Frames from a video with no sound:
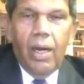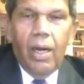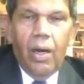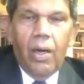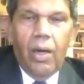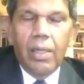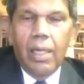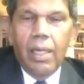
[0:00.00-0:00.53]

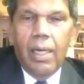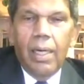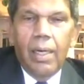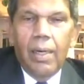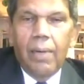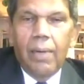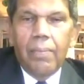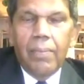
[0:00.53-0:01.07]
on
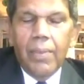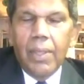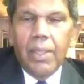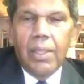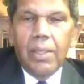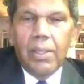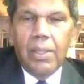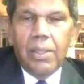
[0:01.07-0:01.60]

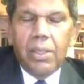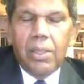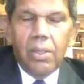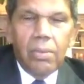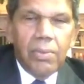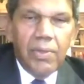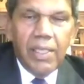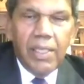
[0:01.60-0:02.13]

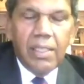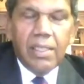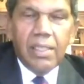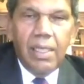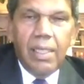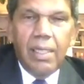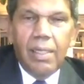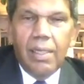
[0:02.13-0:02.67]
human rights
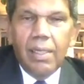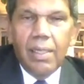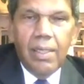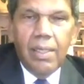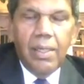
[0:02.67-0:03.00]
in